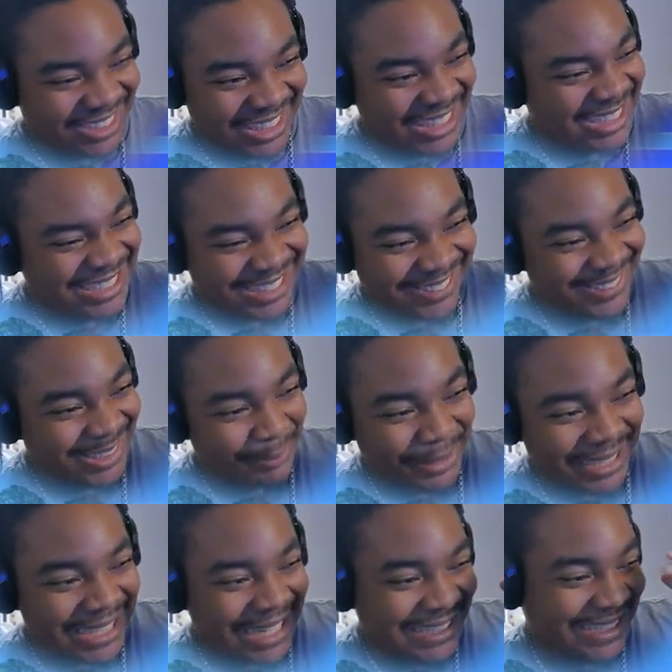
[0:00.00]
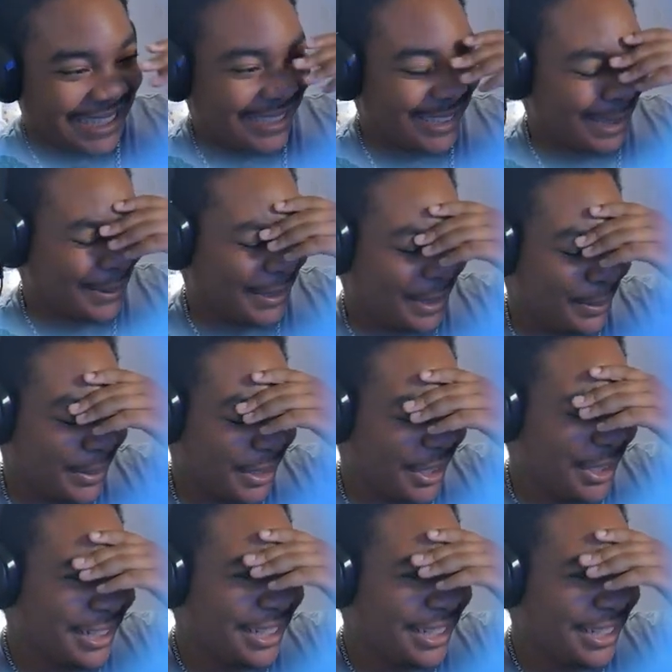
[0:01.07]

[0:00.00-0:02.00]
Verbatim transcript: That is going to beat that Tails part, bro.